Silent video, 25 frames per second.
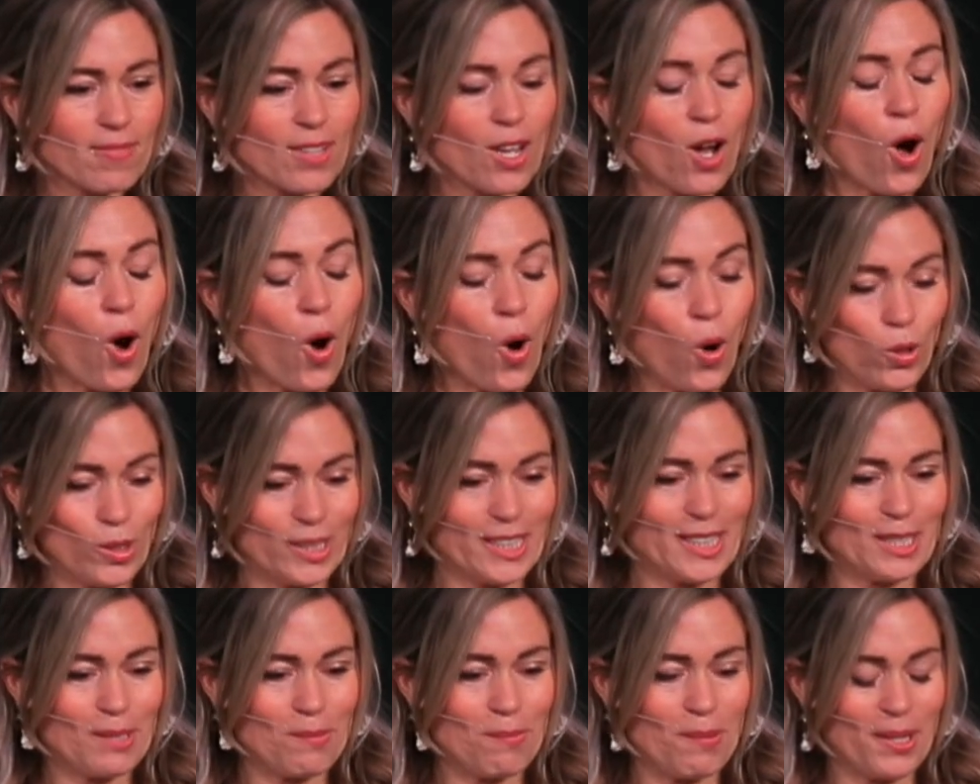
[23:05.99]
Holy
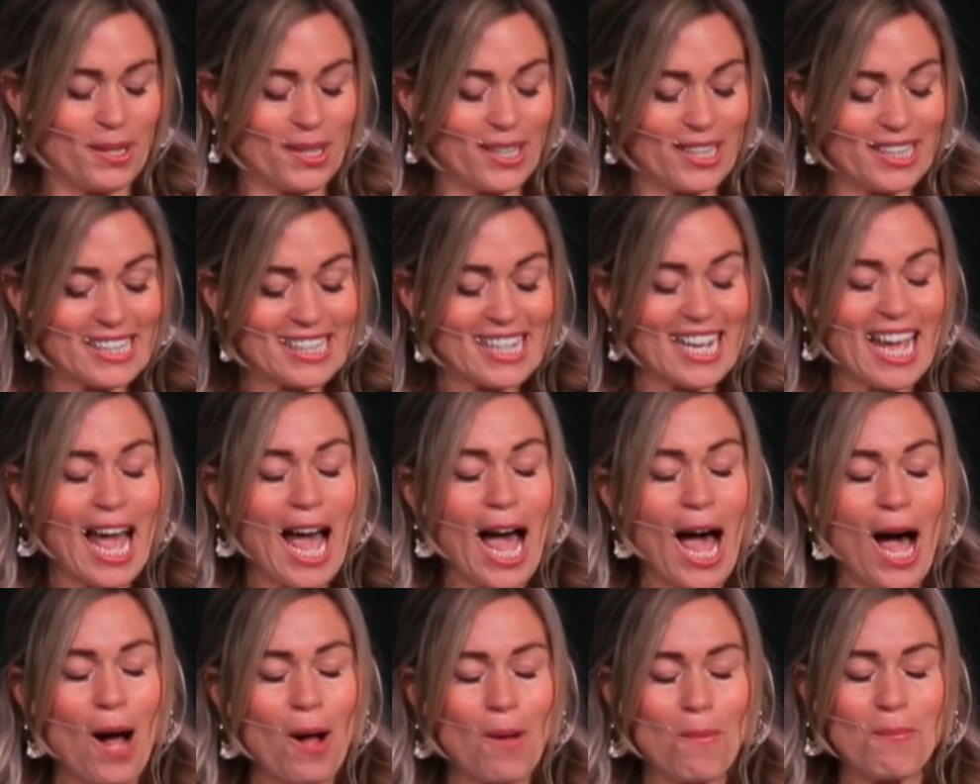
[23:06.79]
Spirit,
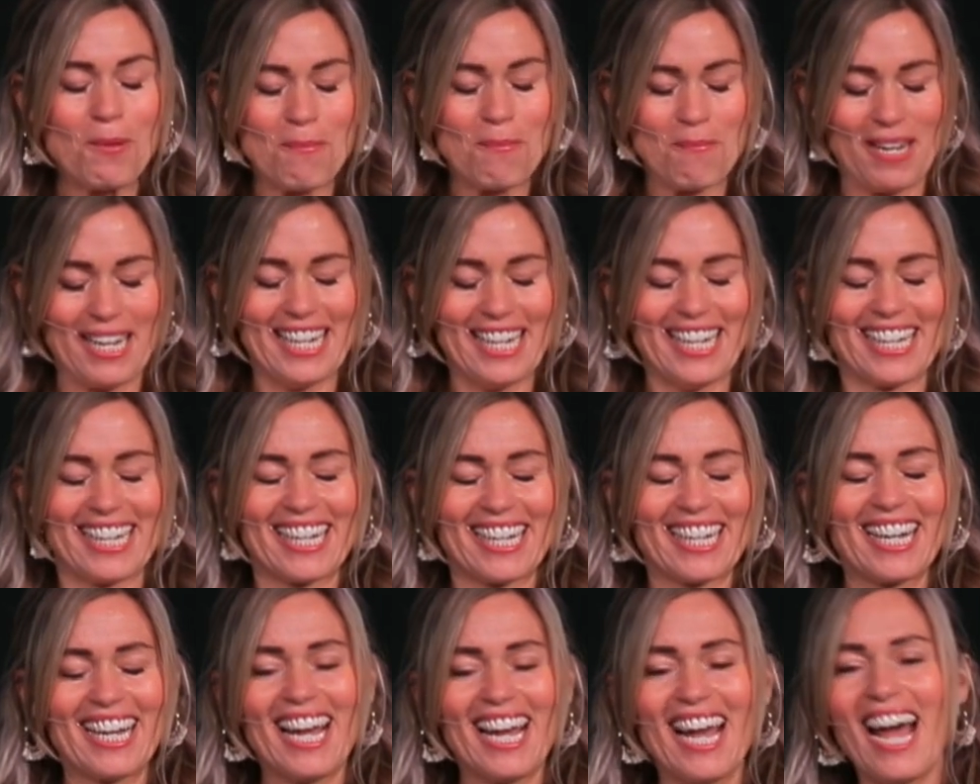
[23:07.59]
help me.
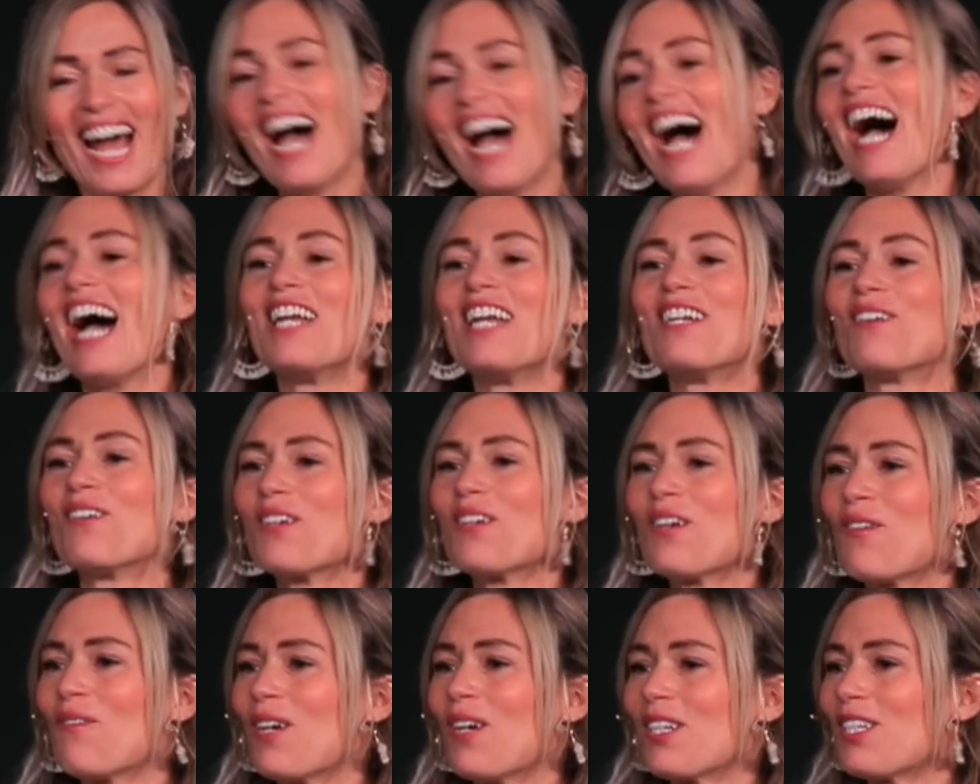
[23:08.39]
I don't know
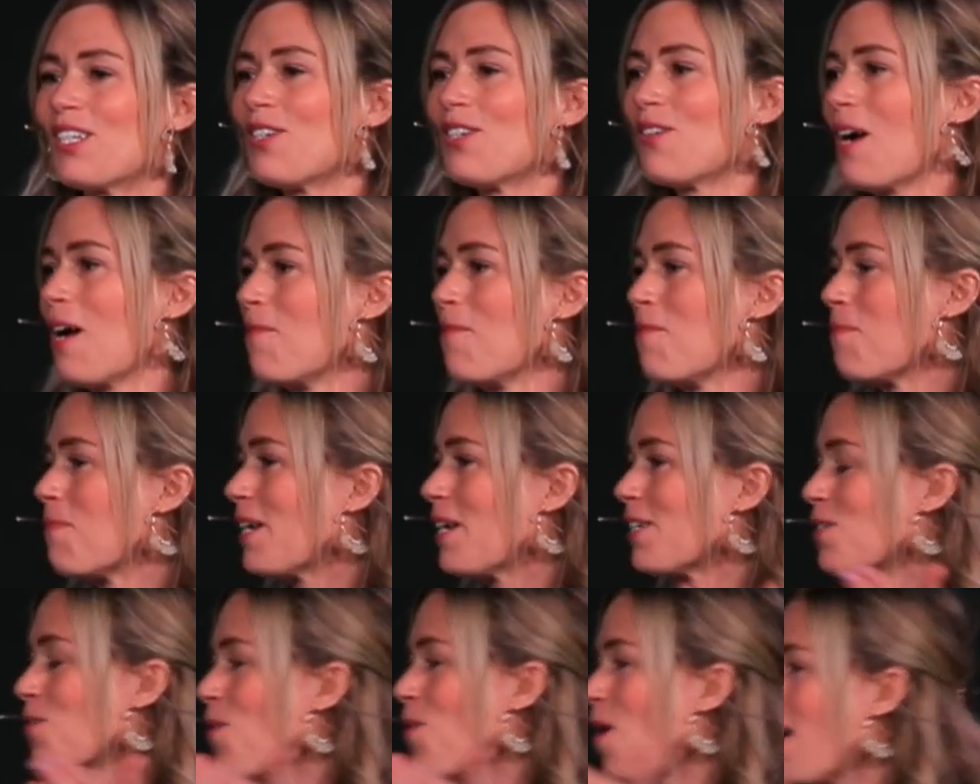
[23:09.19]
what to do. I'm about to walk